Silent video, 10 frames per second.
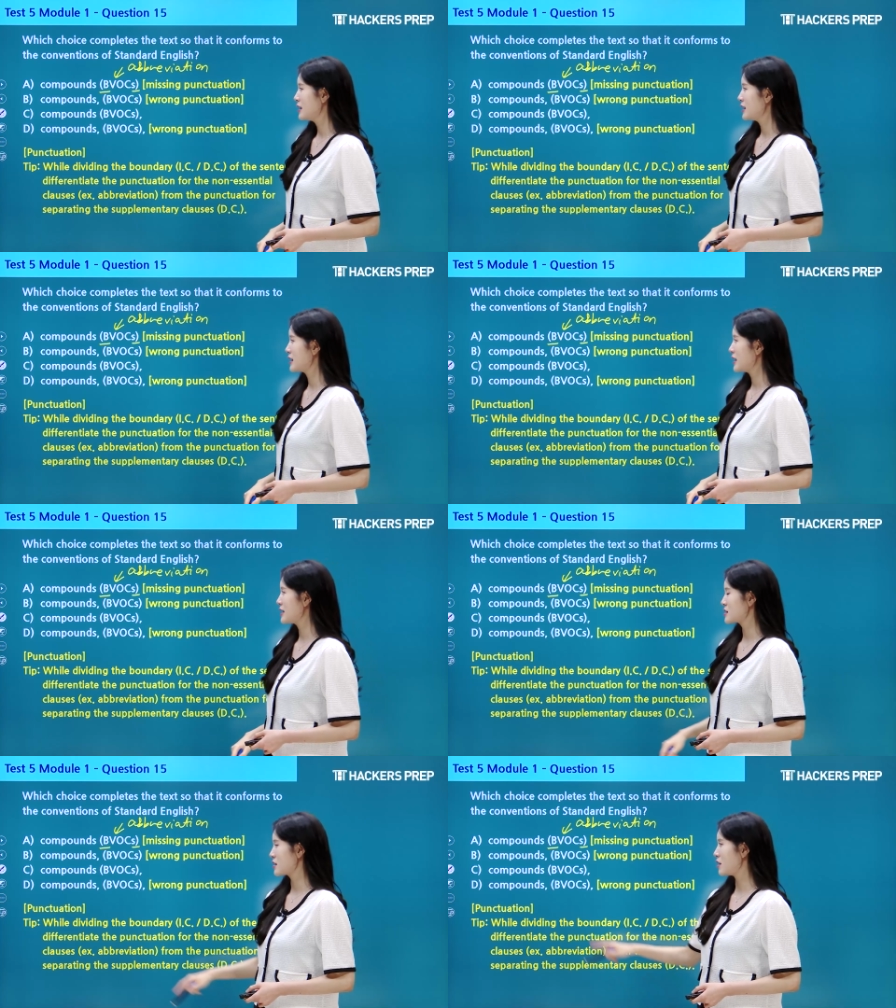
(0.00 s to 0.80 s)
it
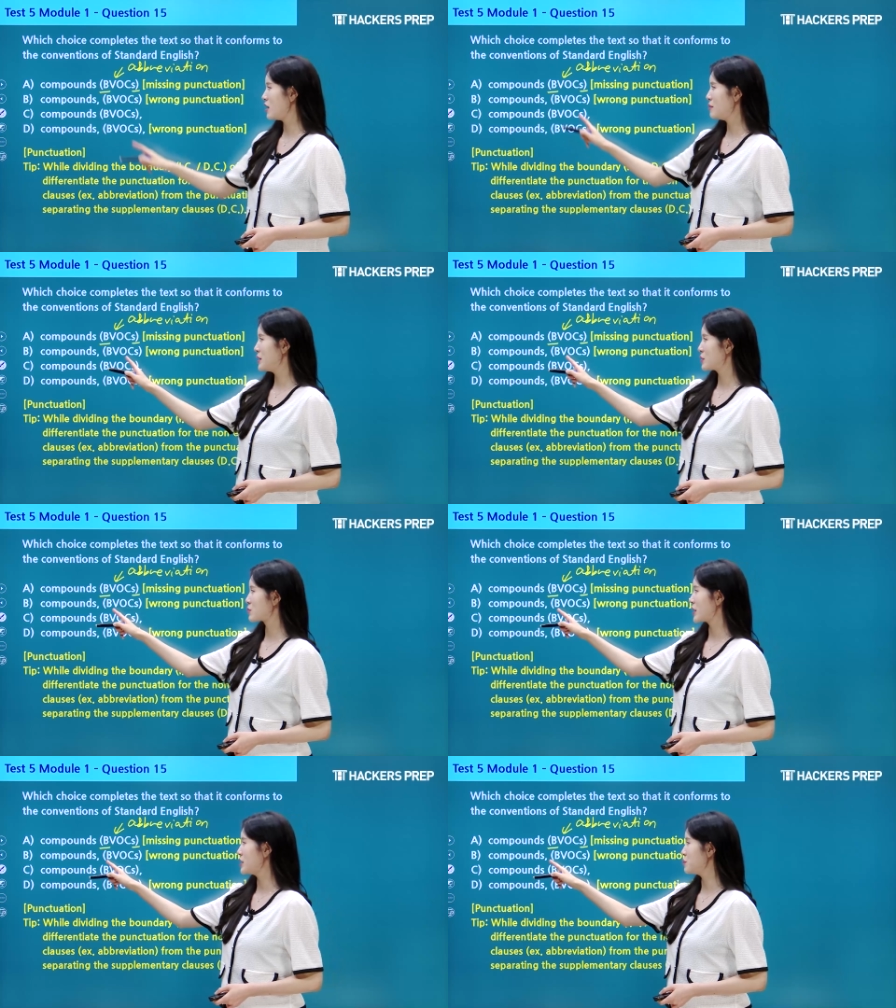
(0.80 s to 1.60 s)
has a comma
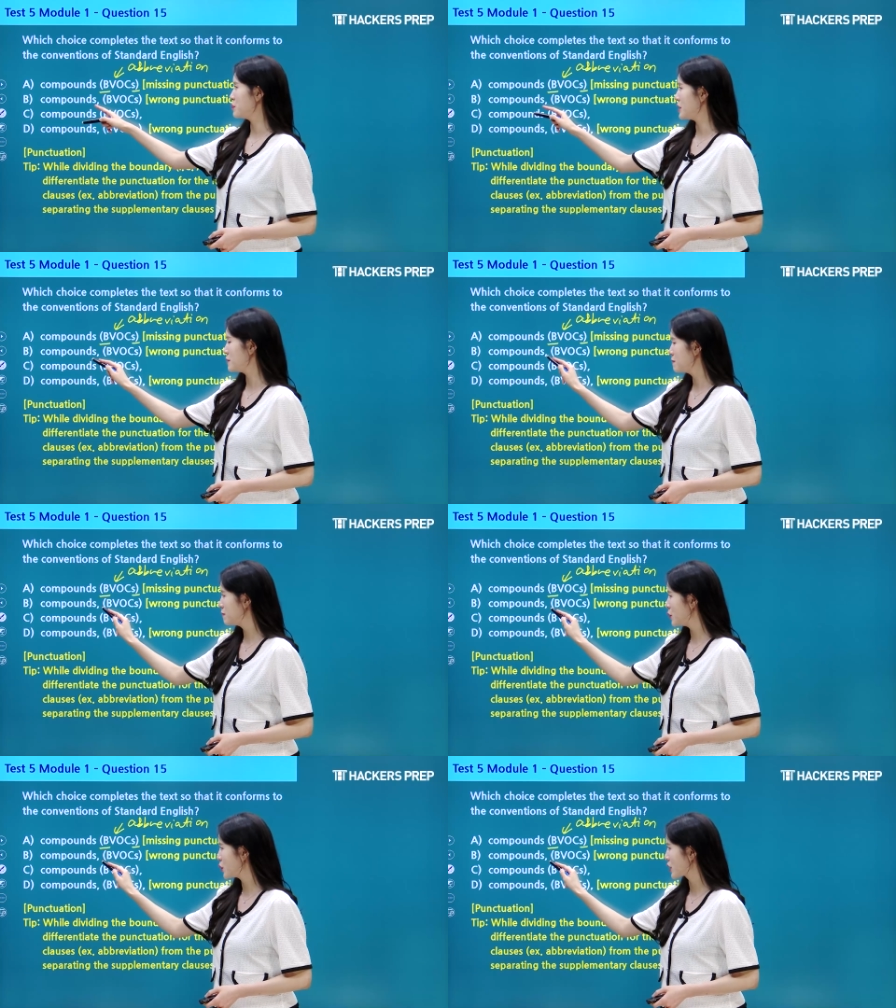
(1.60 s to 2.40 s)
right
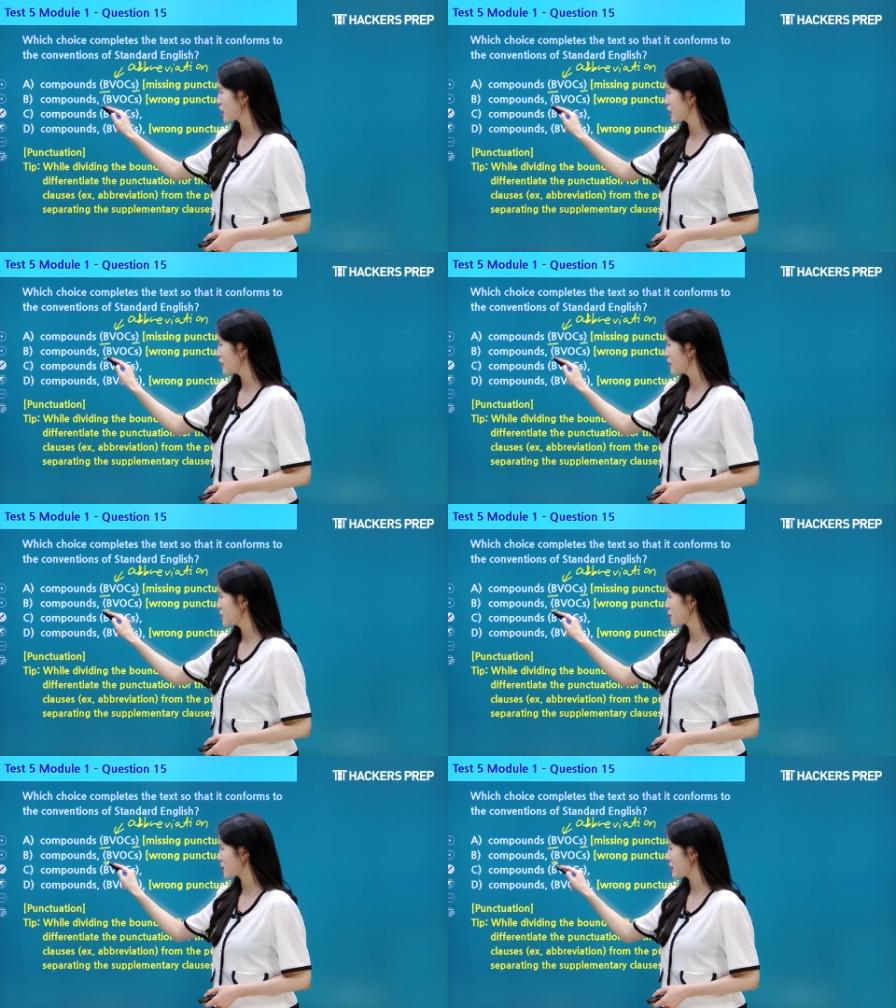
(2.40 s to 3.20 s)
before
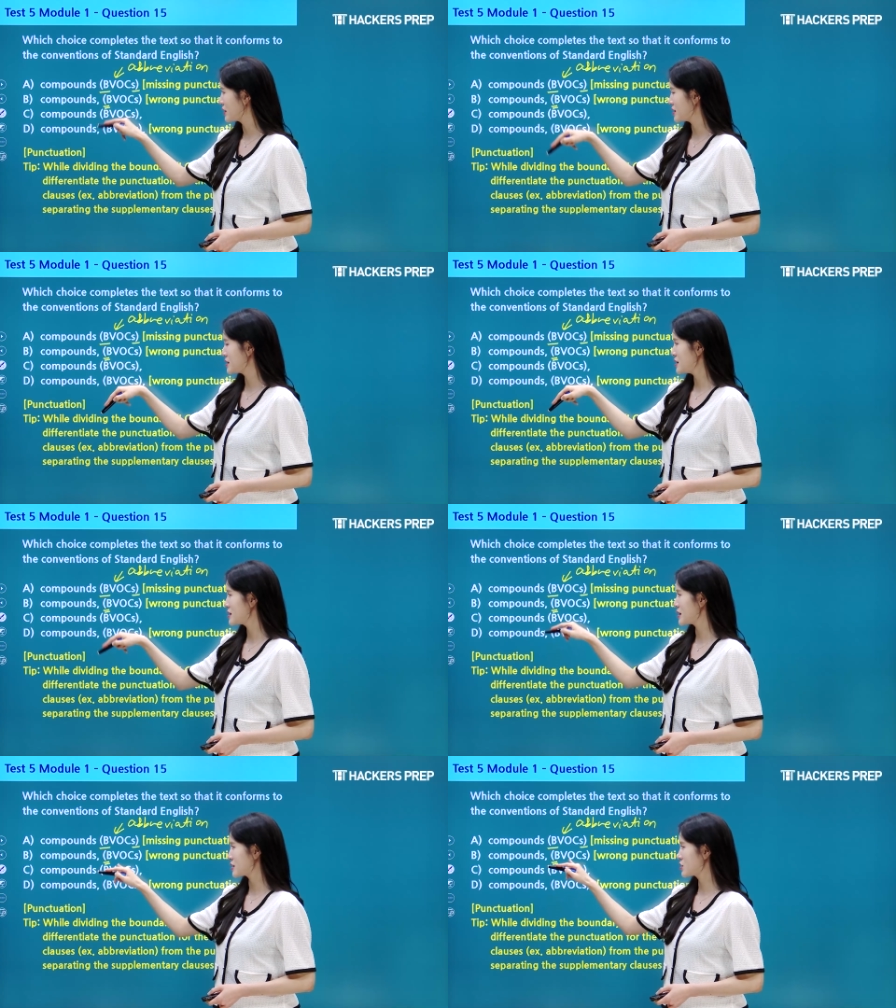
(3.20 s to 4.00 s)
the
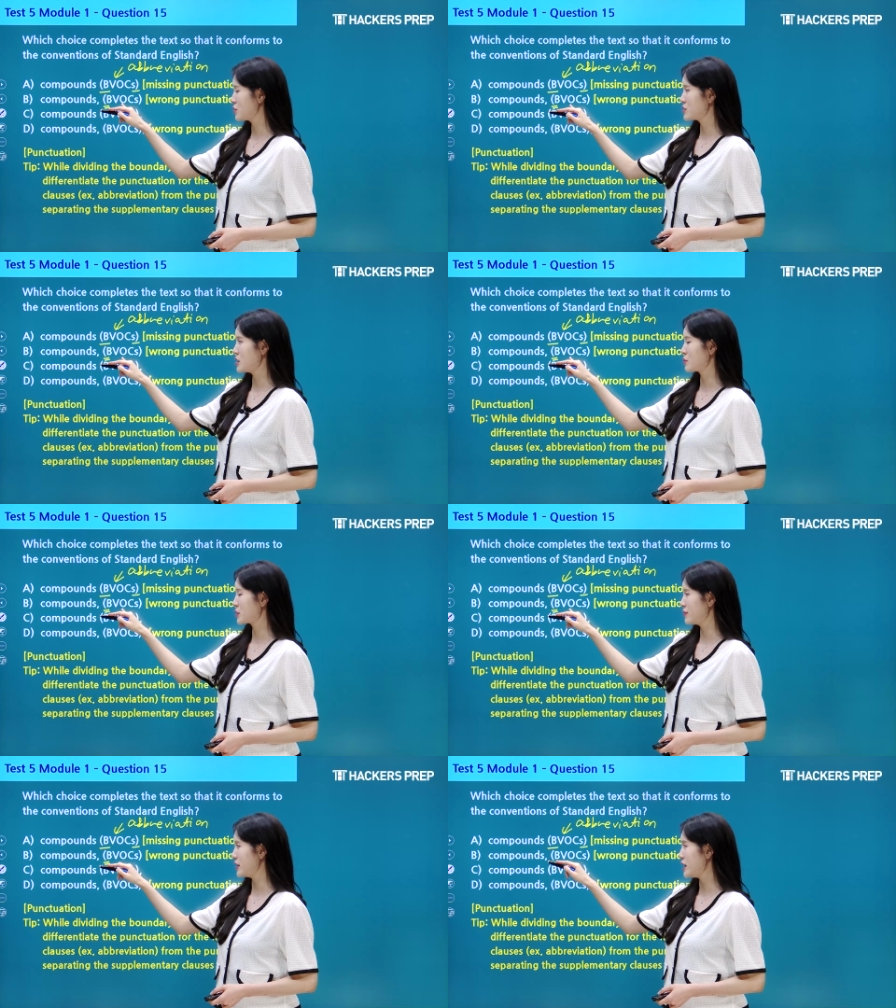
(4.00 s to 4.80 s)
parentheses that shows the
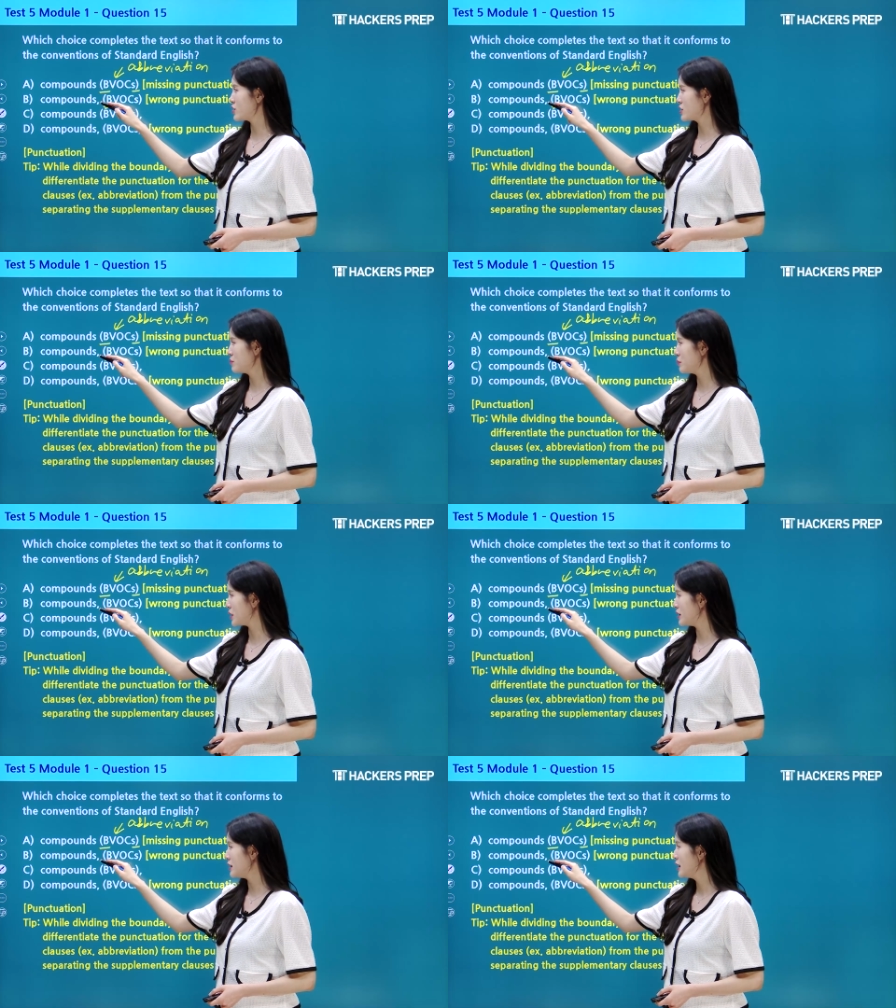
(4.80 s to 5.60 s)
abbreviation,
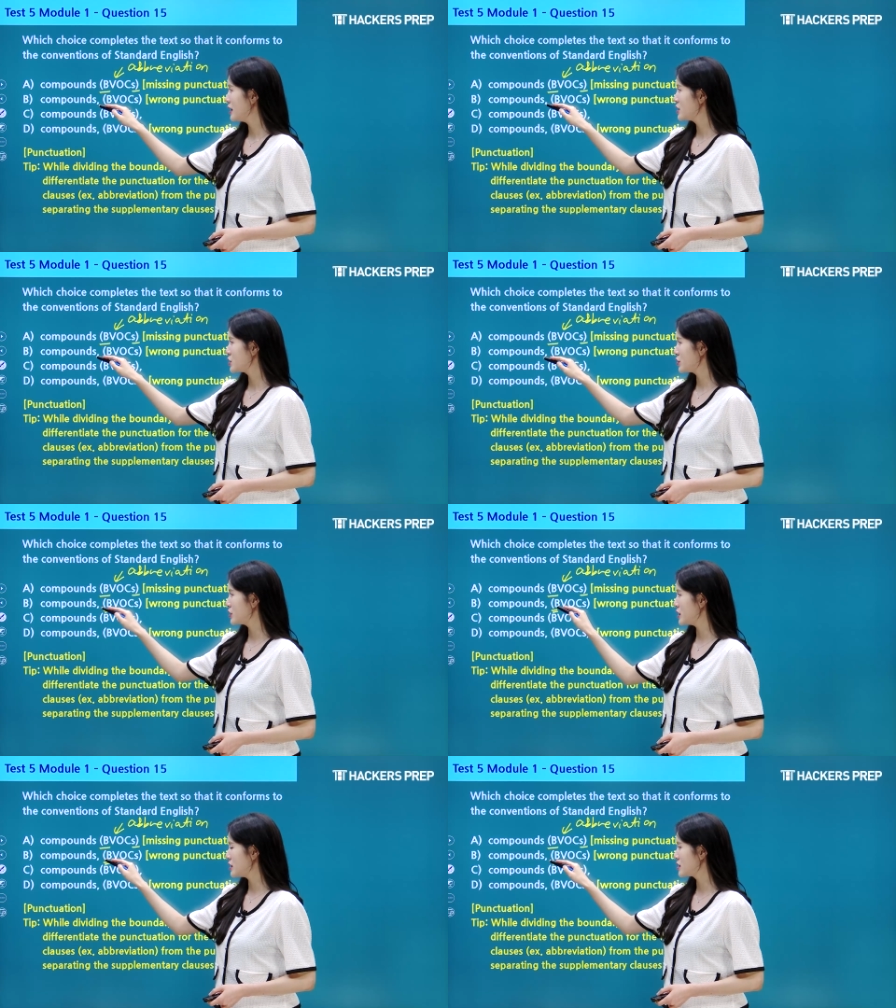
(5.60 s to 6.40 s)
but do you
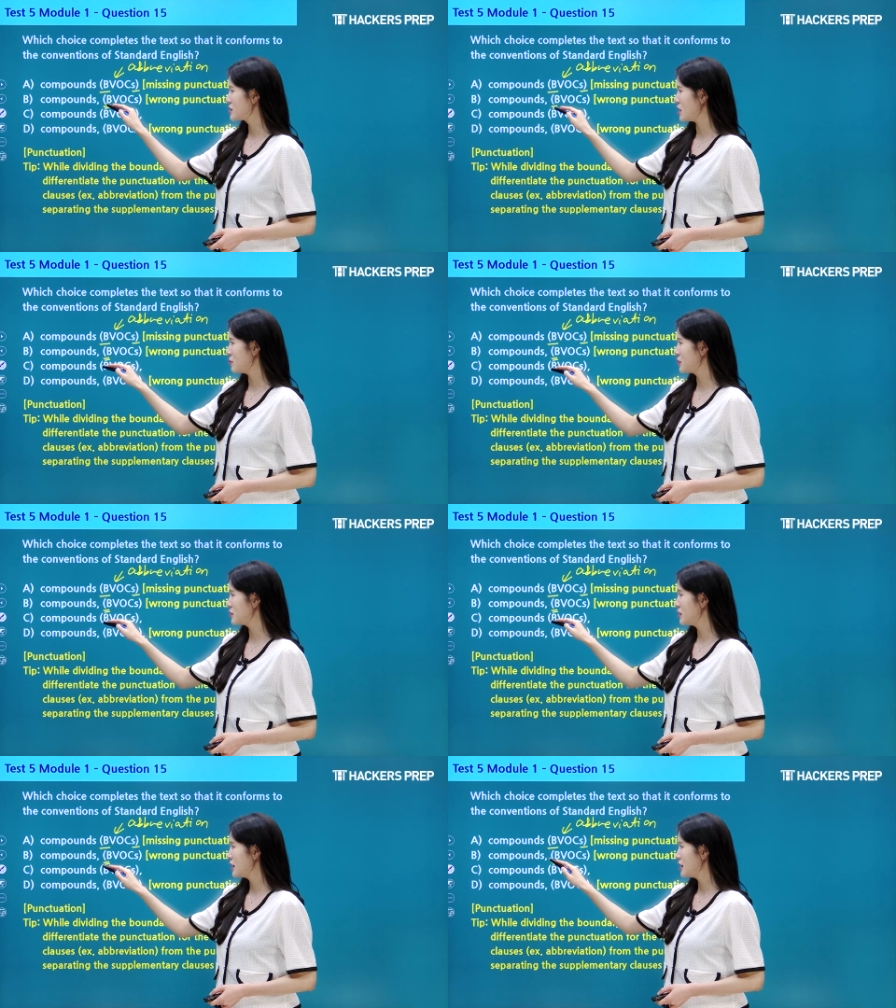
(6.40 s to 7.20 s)
need double